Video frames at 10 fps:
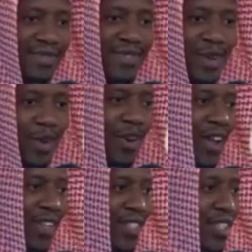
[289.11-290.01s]
the
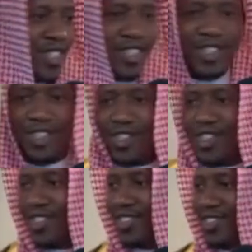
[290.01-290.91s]
Quran
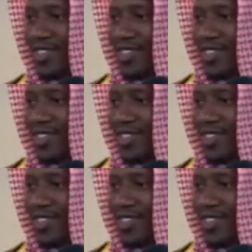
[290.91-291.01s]
teaches.